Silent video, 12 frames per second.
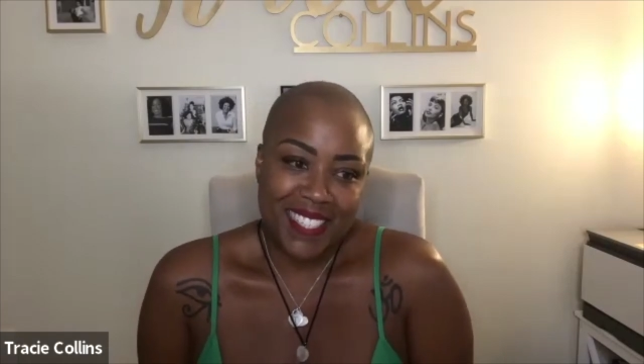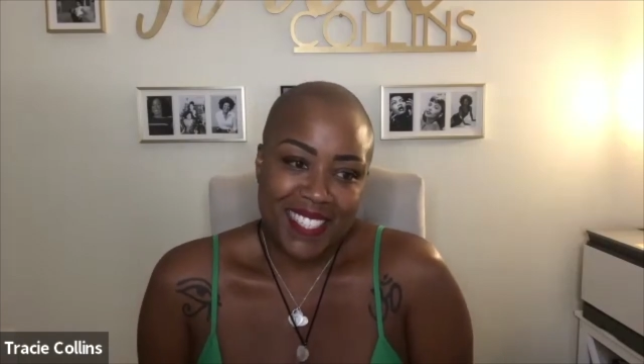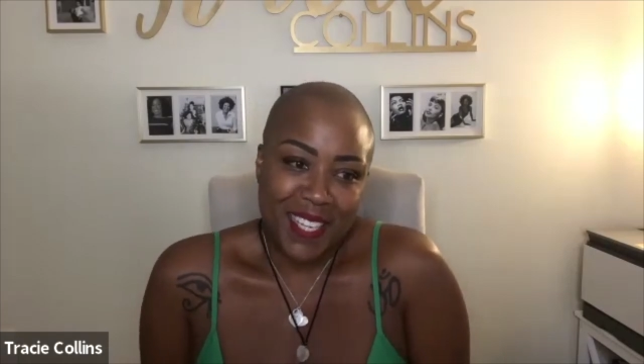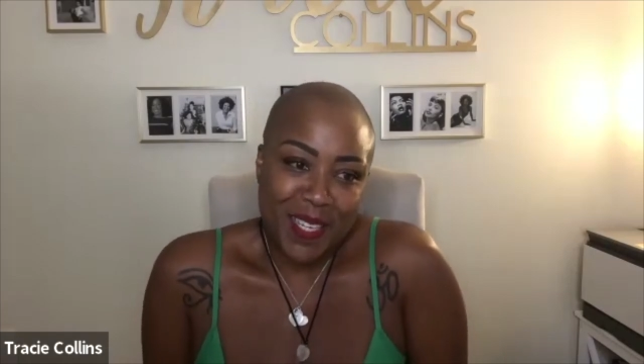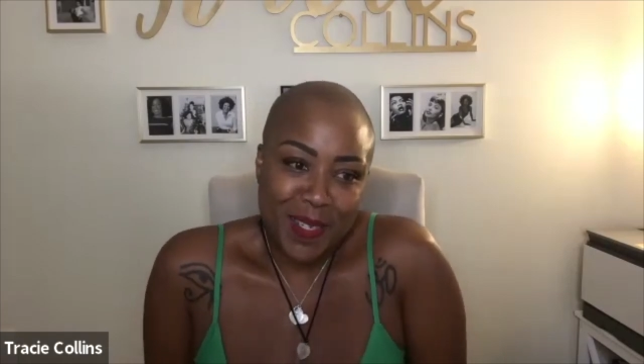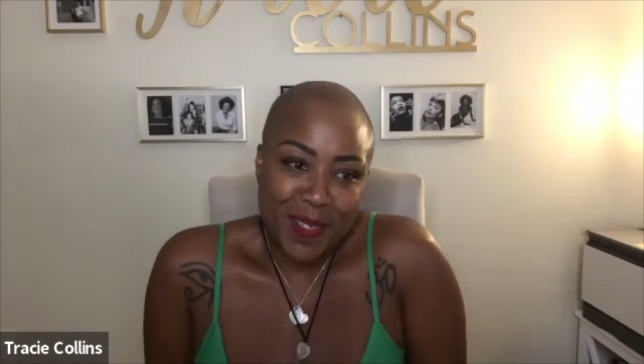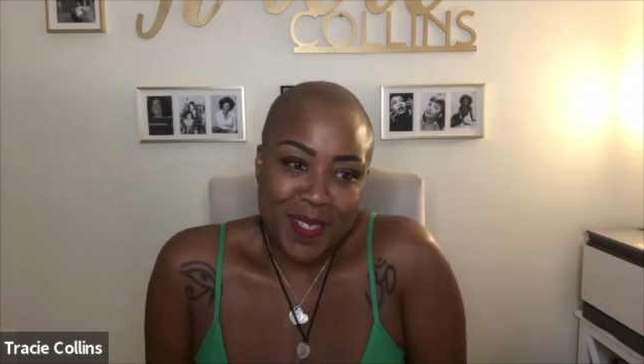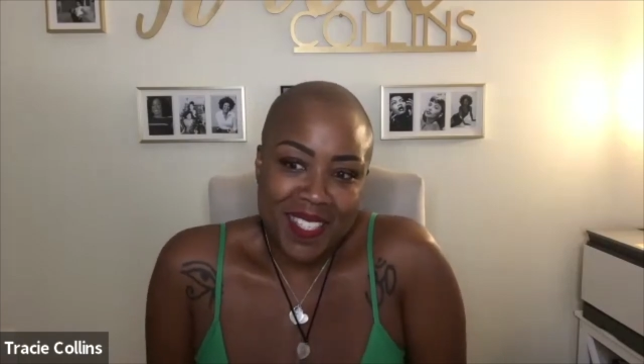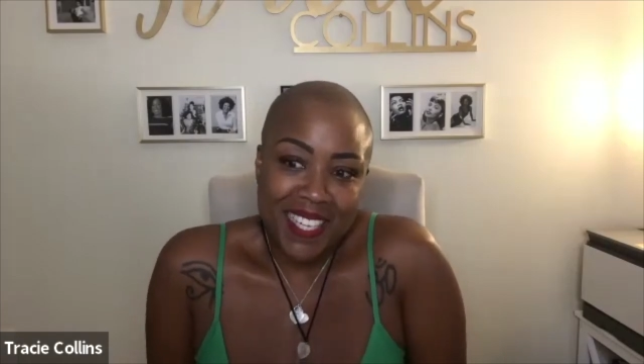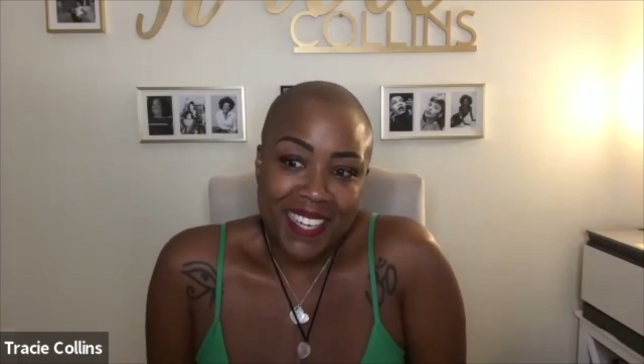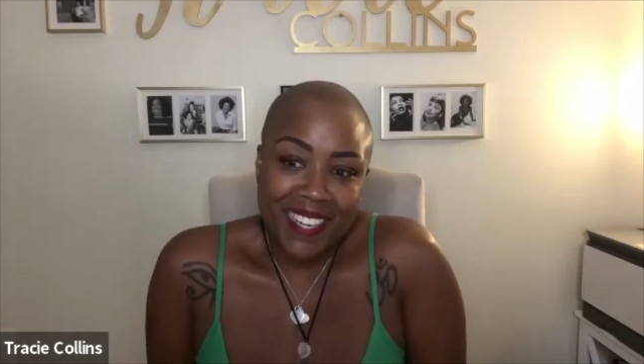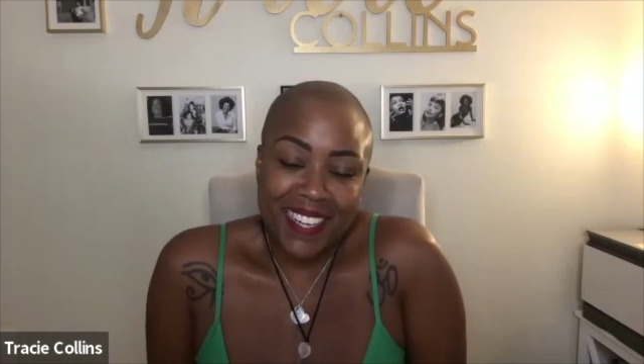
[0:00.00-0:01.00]
is a huge
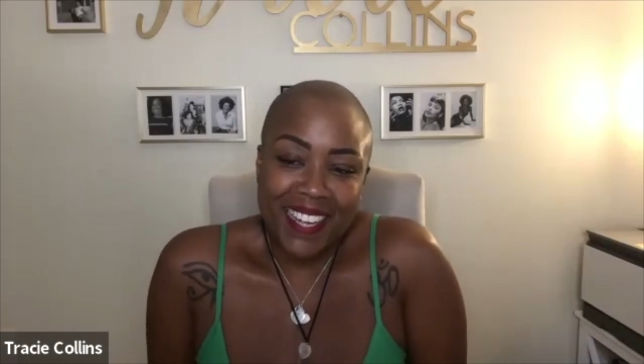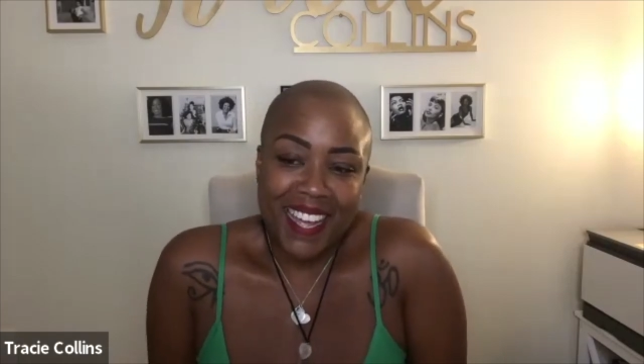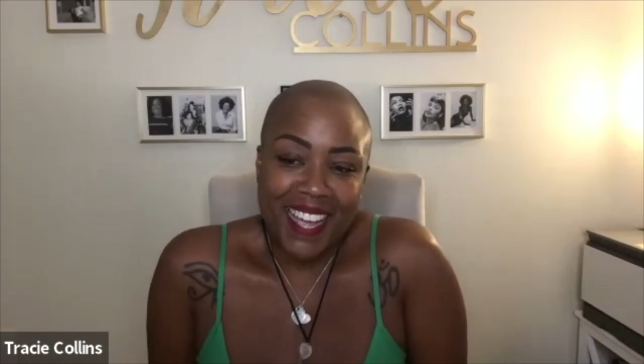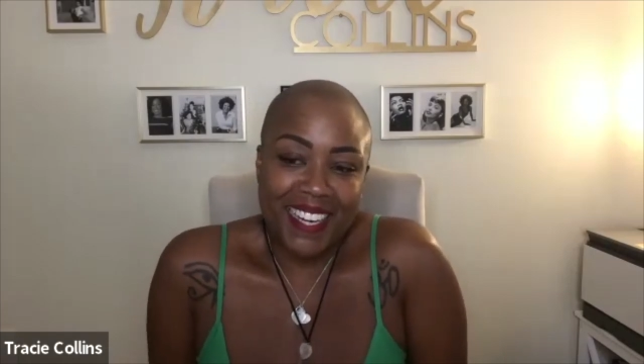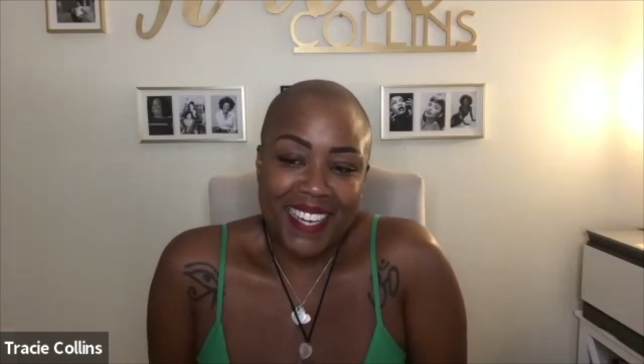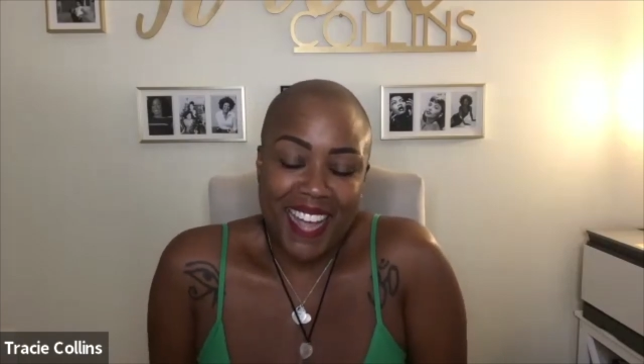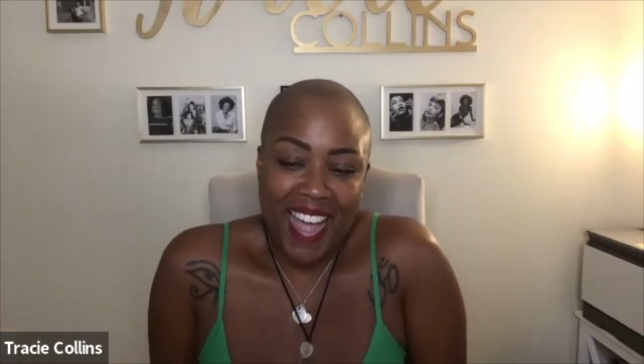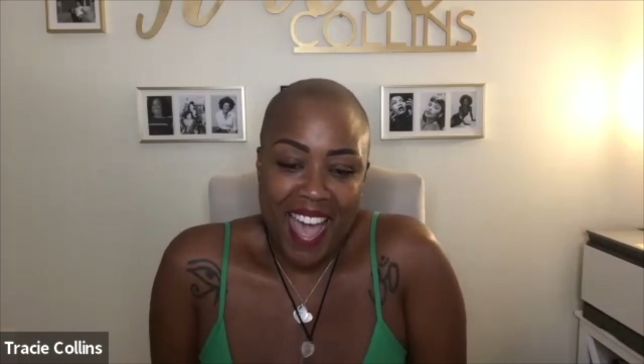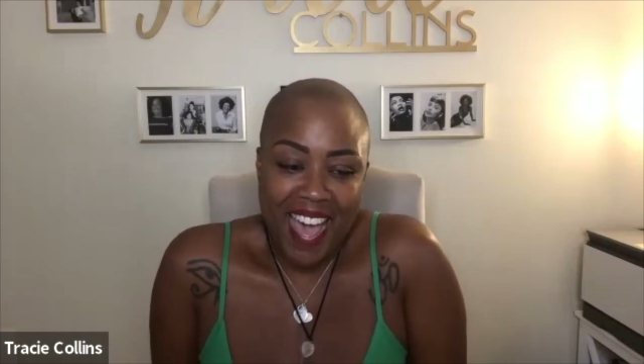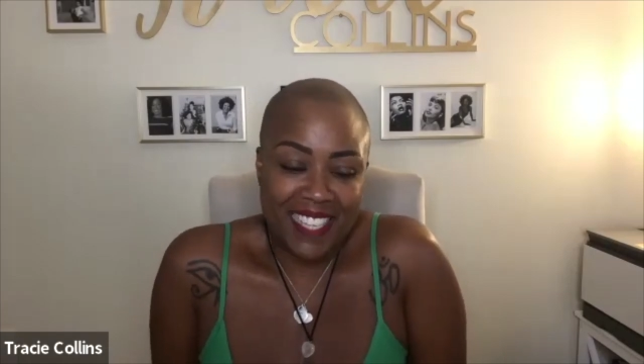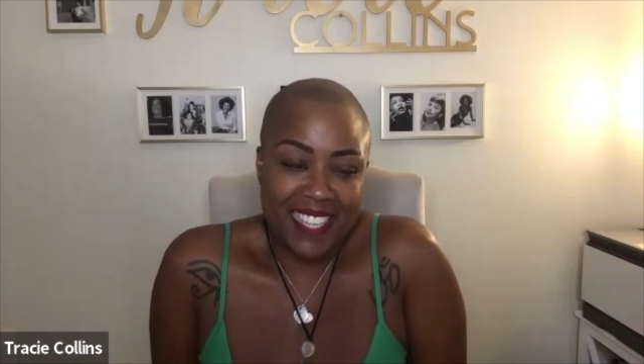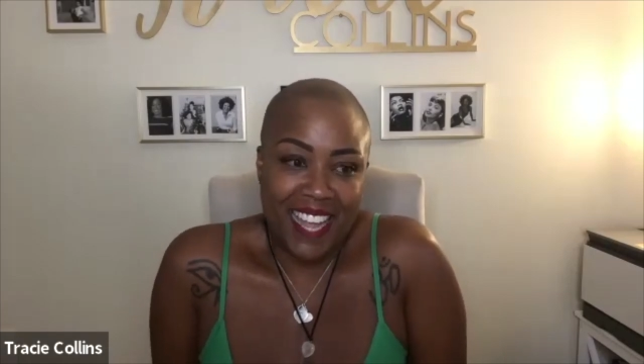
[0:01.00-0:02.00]
city, and it
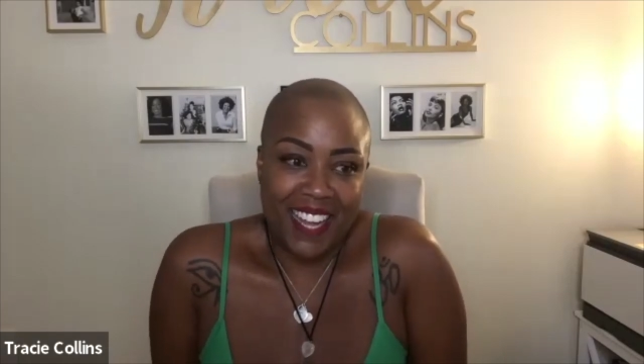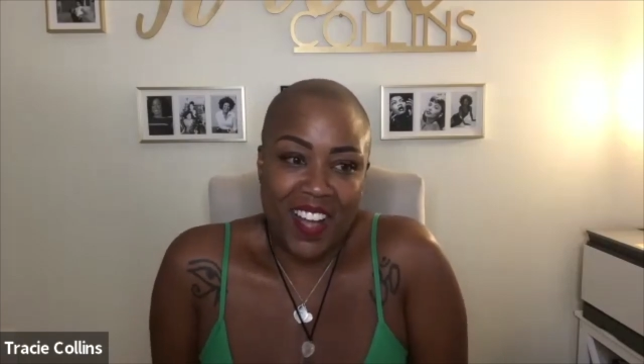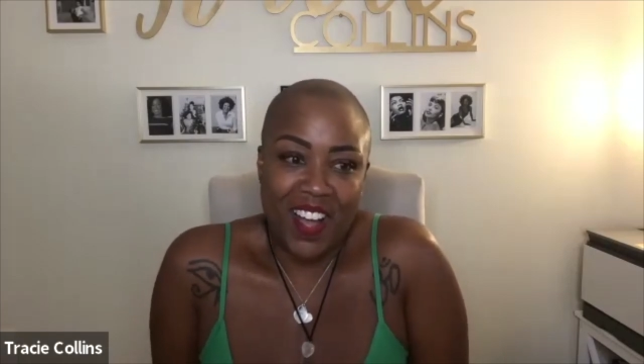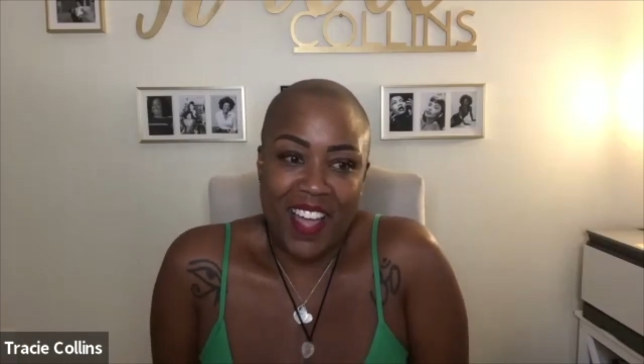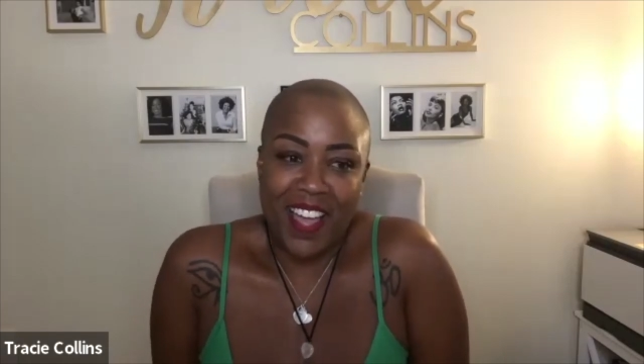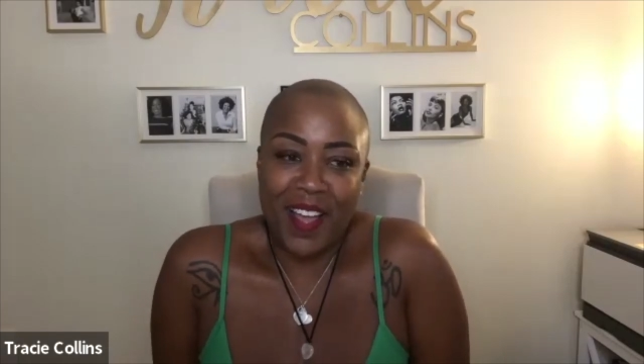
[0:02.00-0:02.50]
has, like,